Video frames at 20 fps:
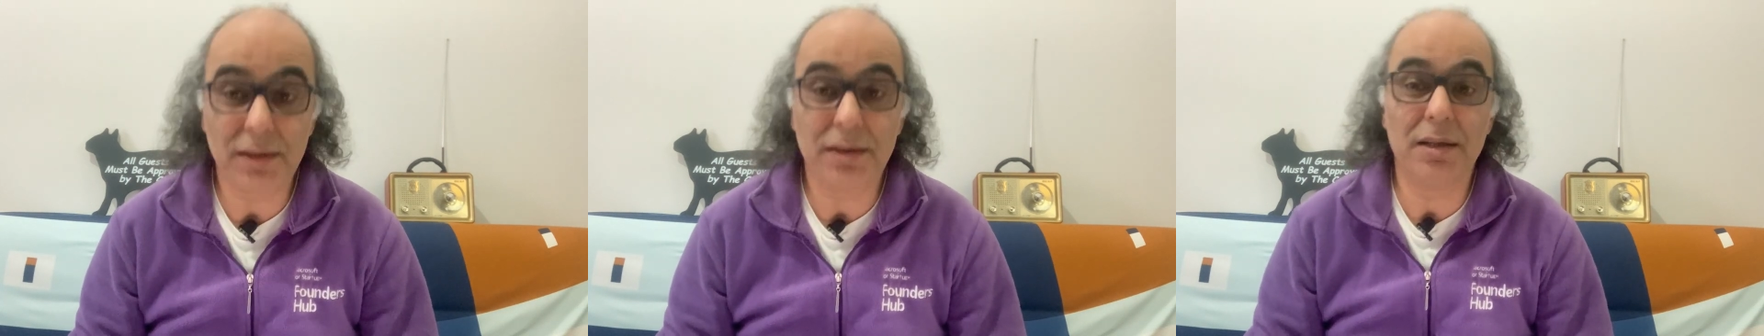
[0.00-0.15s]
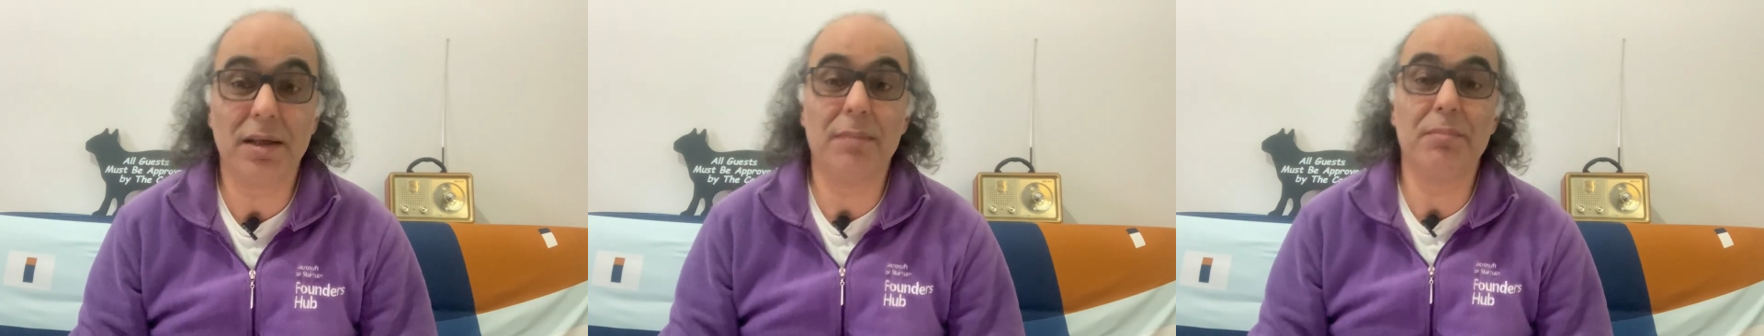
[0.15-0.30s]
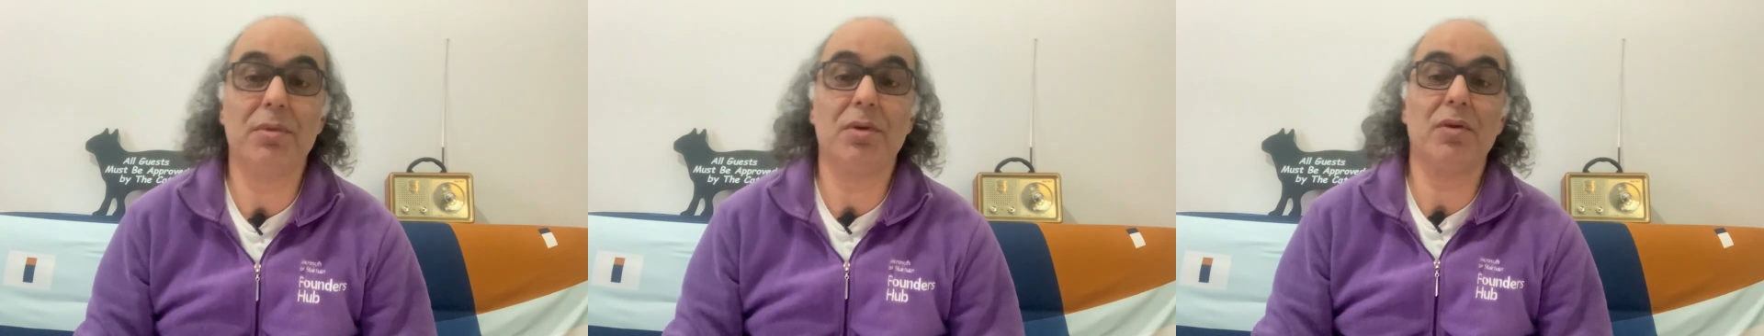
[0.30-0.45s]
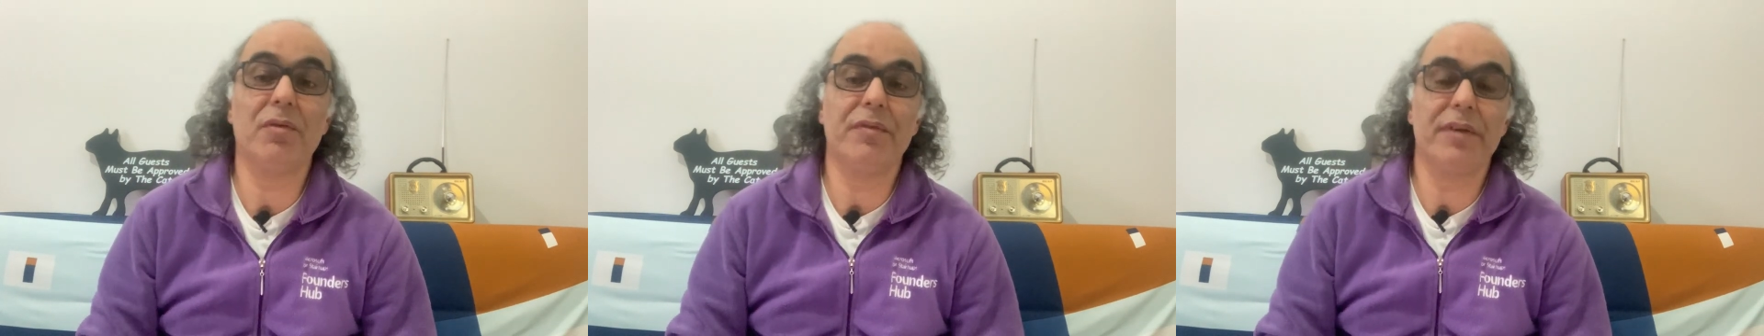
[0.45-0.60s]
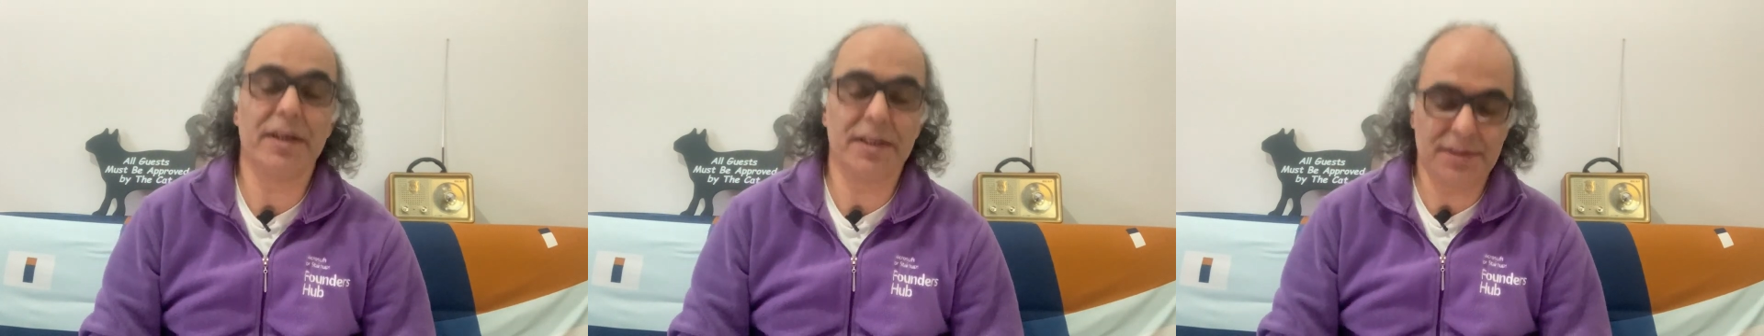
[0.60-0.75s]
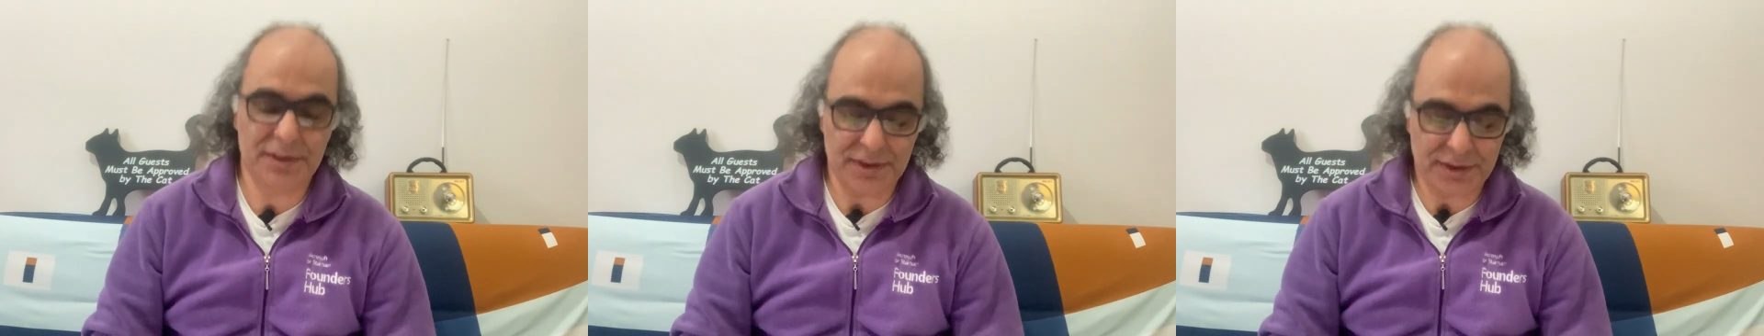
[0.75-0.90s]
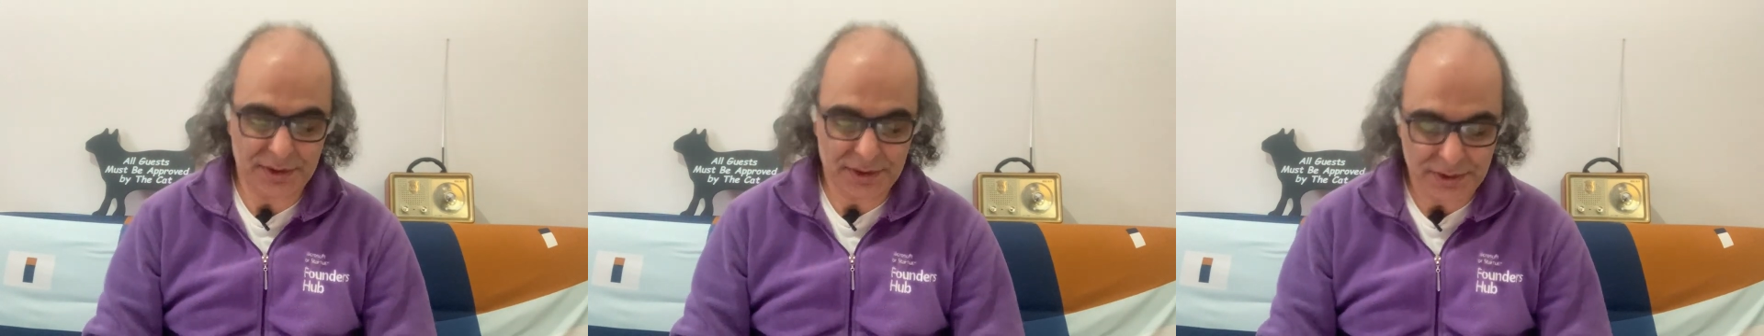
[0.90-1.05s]
number of
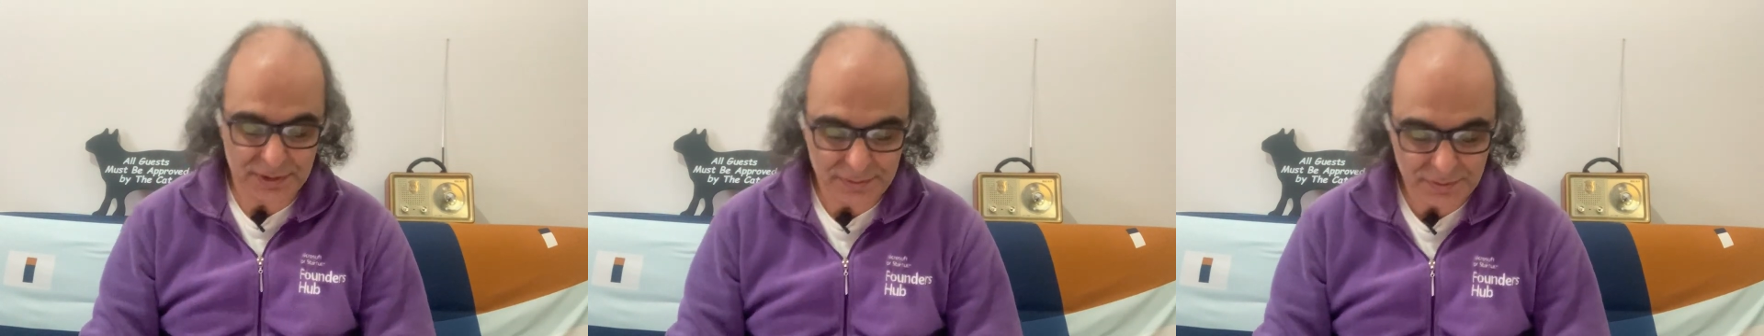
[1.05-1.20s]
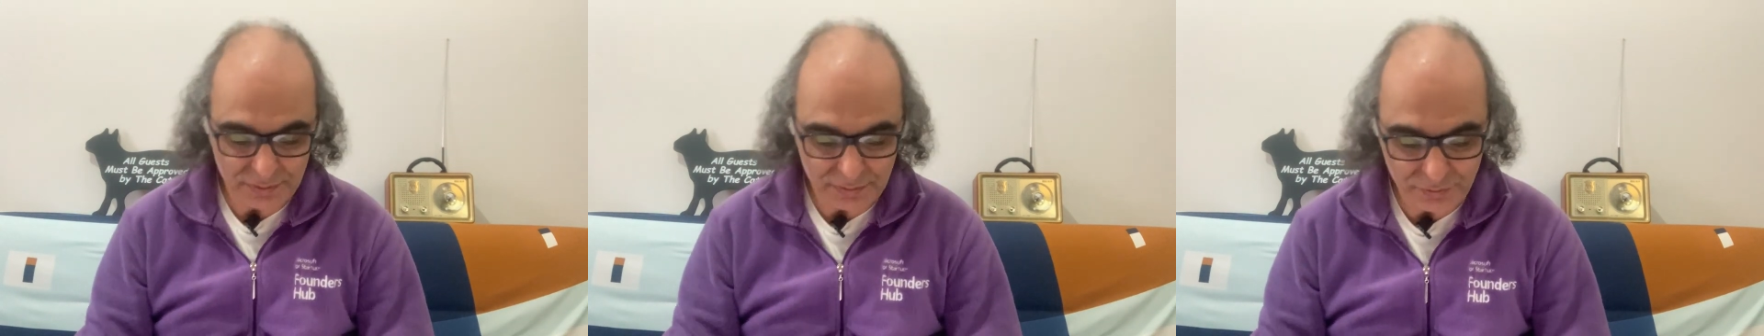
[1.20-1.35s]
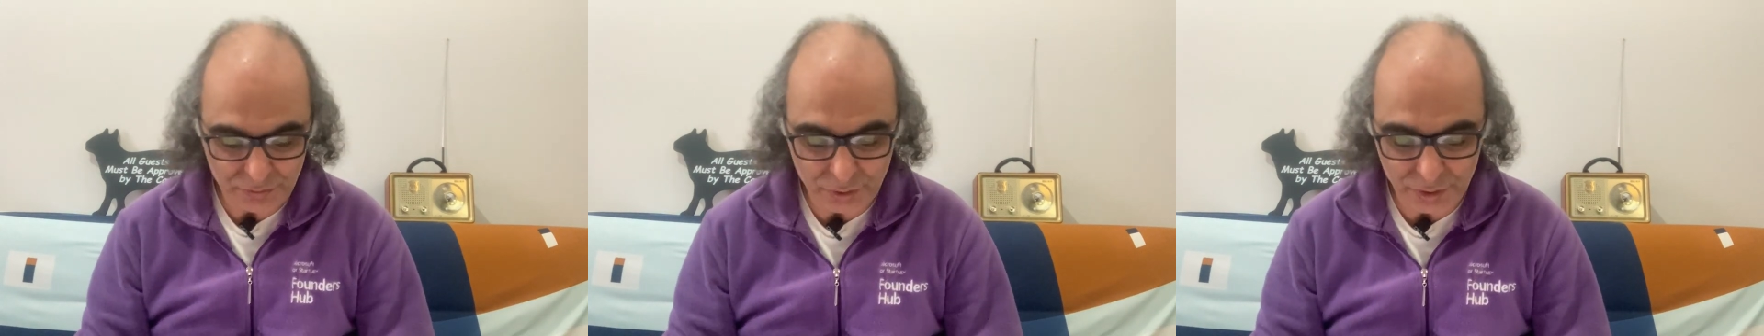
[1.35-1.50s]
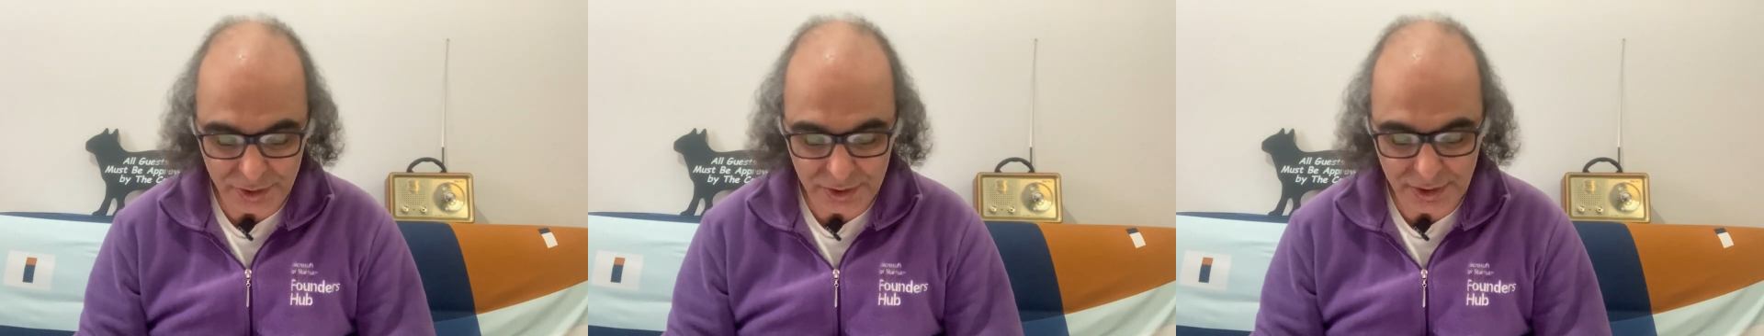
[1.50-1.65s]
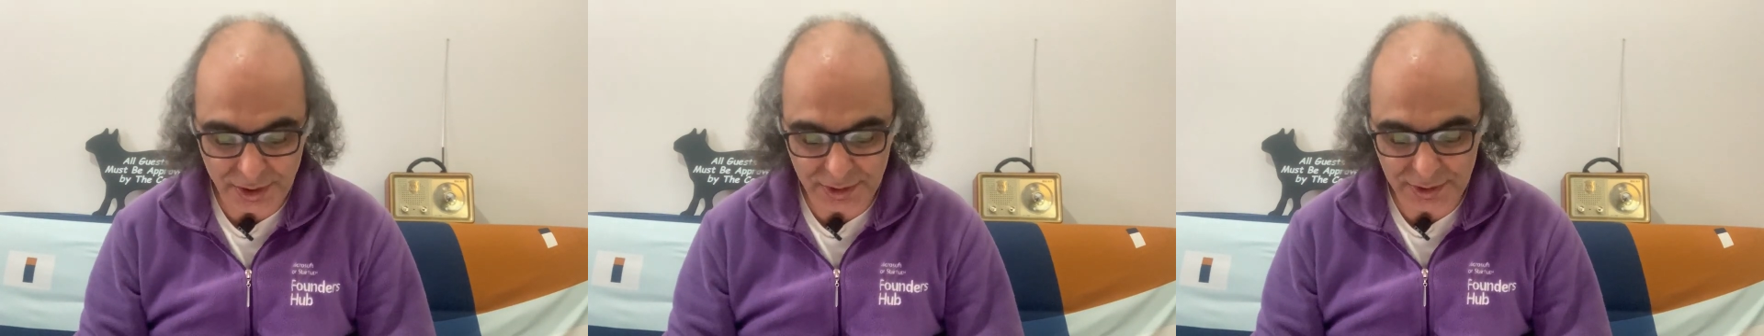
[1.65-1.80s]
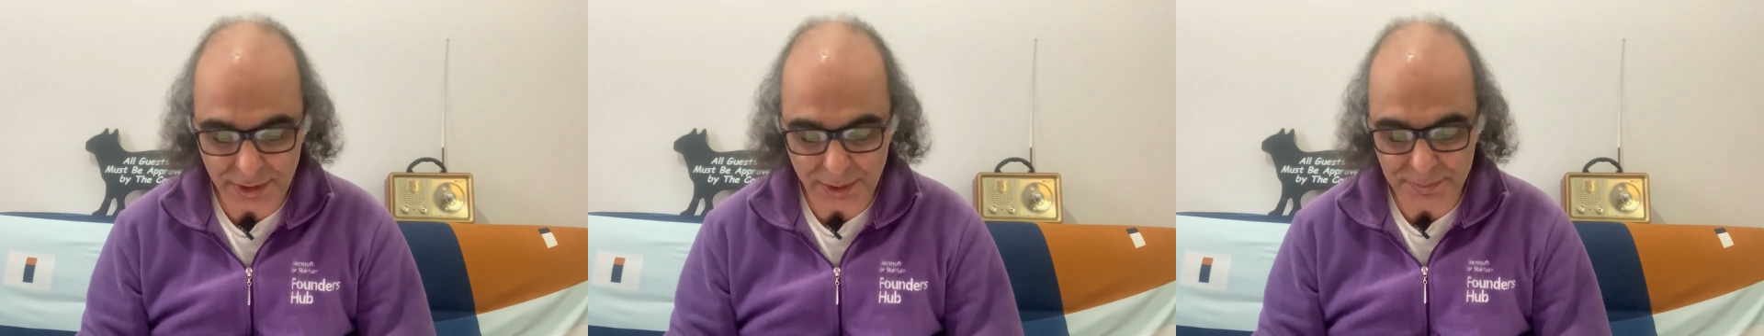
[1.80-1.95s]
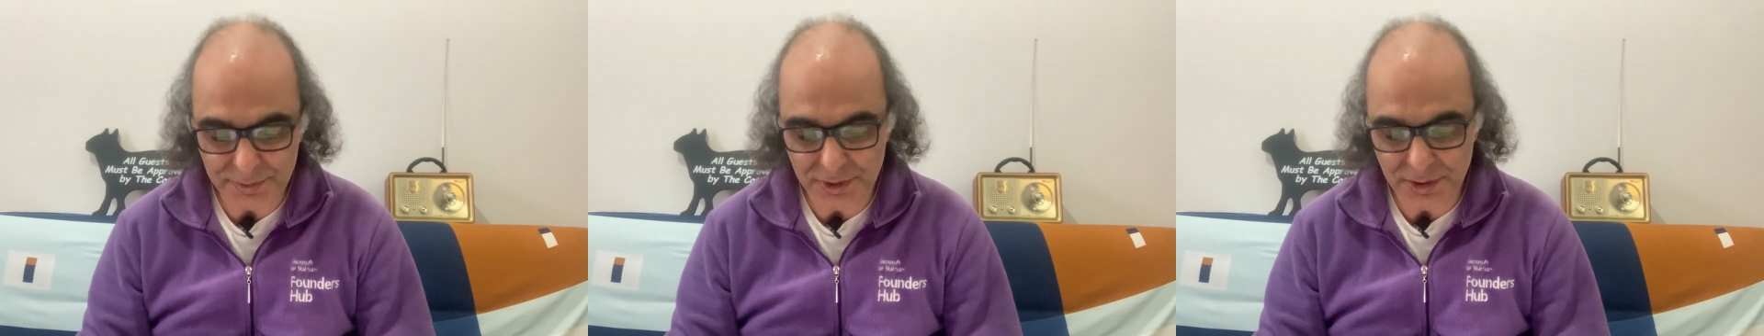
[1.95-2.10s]
exits for
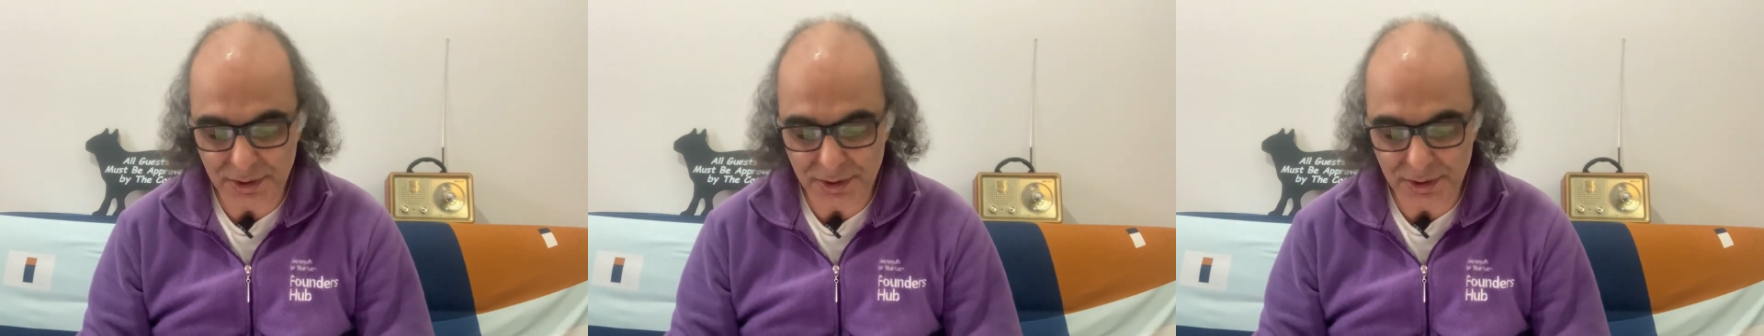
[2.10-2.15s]
startups.